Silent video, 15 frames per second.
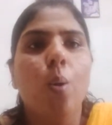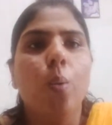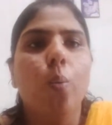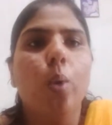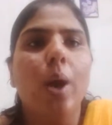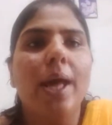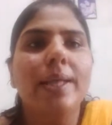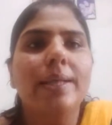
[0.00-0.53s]

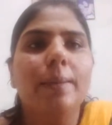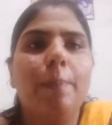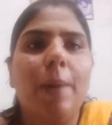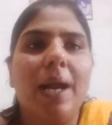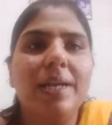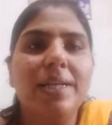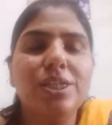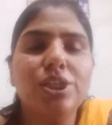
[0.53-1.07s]
Why the
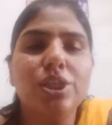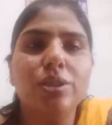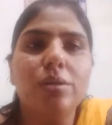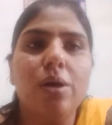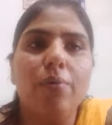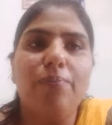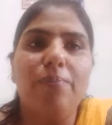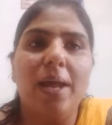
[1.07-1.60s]
Partition
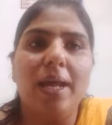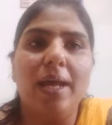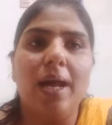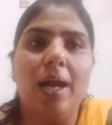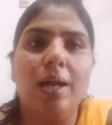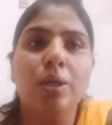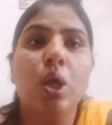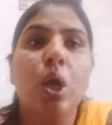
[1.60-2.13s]
of
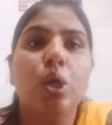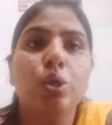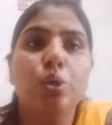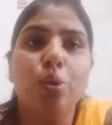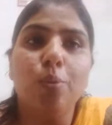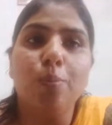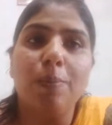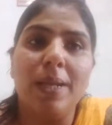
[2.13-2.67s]
Bengal
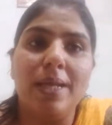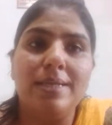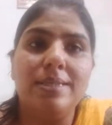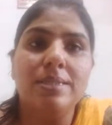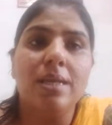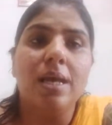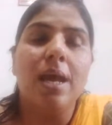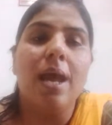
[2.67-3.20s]
took
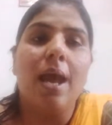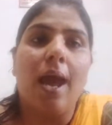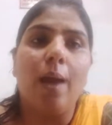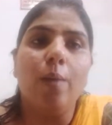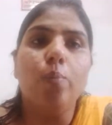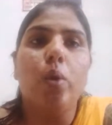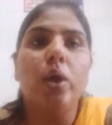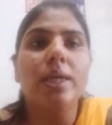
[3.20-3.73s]
place
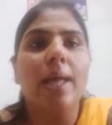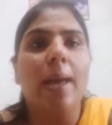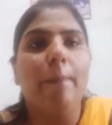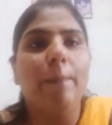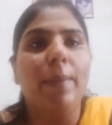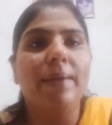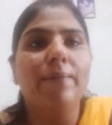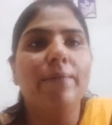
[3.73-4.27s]
and what
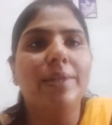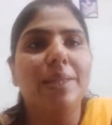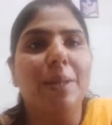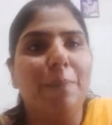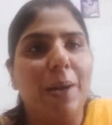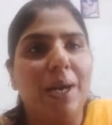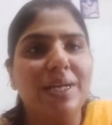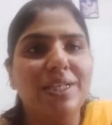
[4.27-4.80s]
happened with the
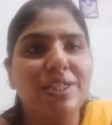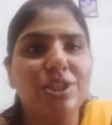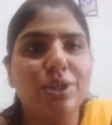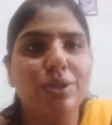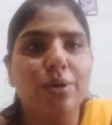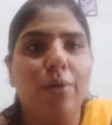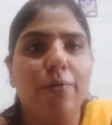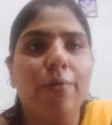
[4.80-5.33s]

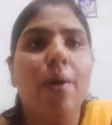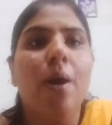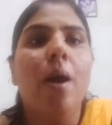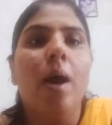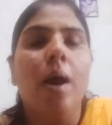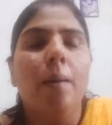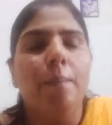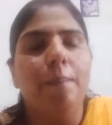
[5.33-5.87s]
Partition of
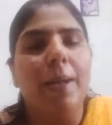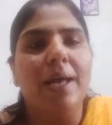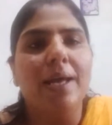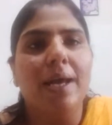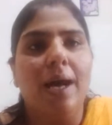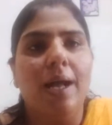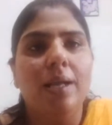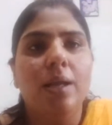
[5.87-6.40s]

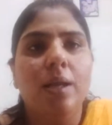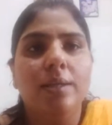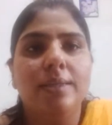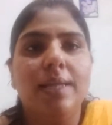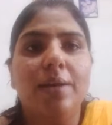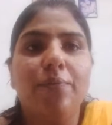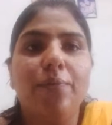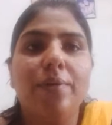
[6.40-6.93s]
Bengal,
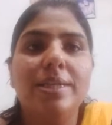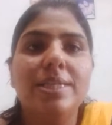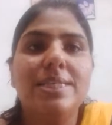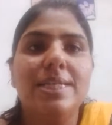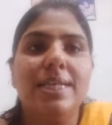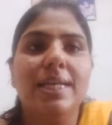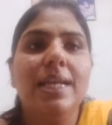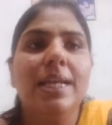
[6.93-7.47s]
that we will
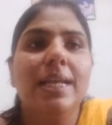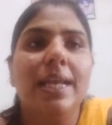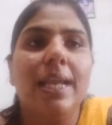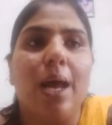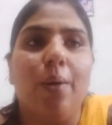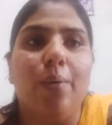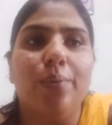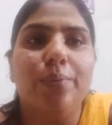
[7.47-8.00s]
see
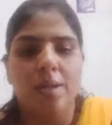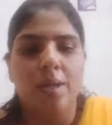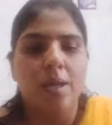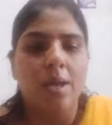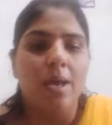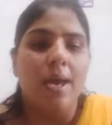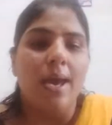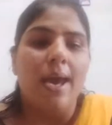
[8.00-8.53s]
now.
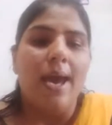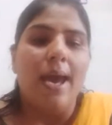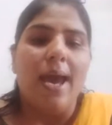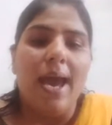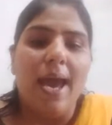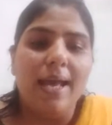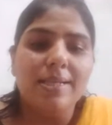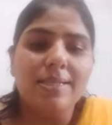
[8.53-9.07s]

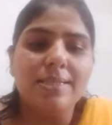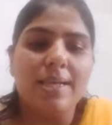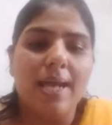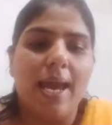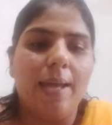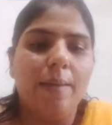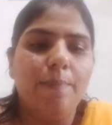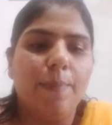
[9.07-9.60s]
As
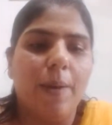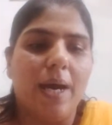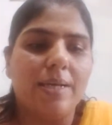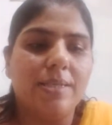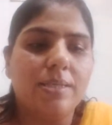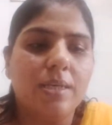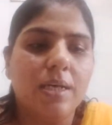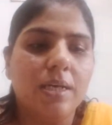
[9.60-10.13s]
time
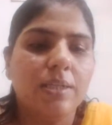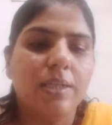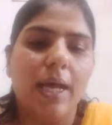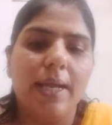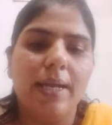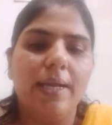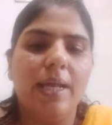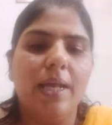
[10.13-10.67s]
passed, the
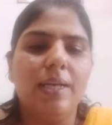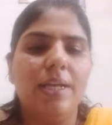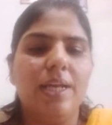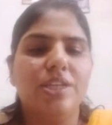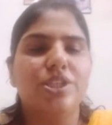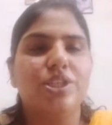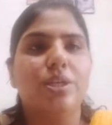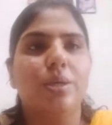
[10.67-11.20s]
Indian
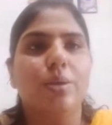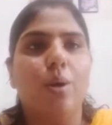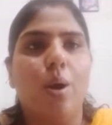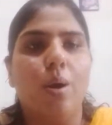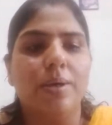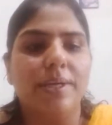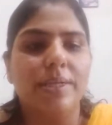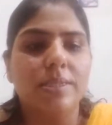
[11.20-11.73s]
National
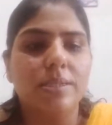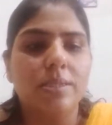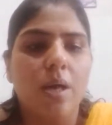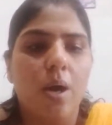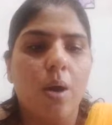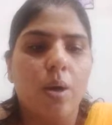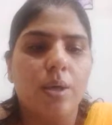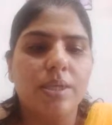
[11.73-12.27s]
Congress
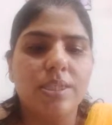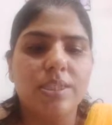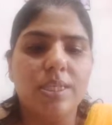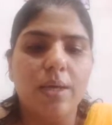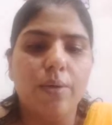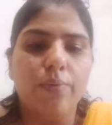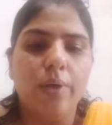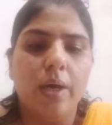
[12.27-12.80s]

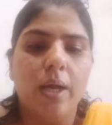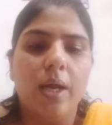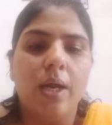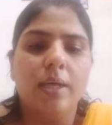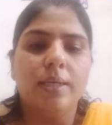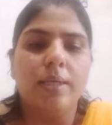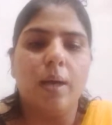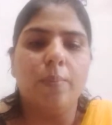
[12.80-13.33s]
received
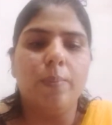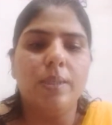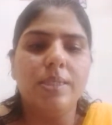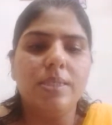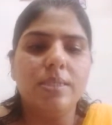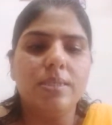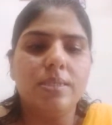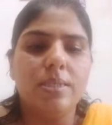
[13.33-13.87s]

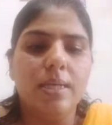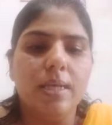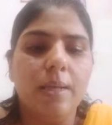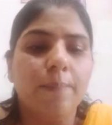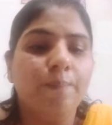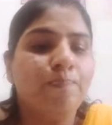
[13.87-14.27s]
tremendously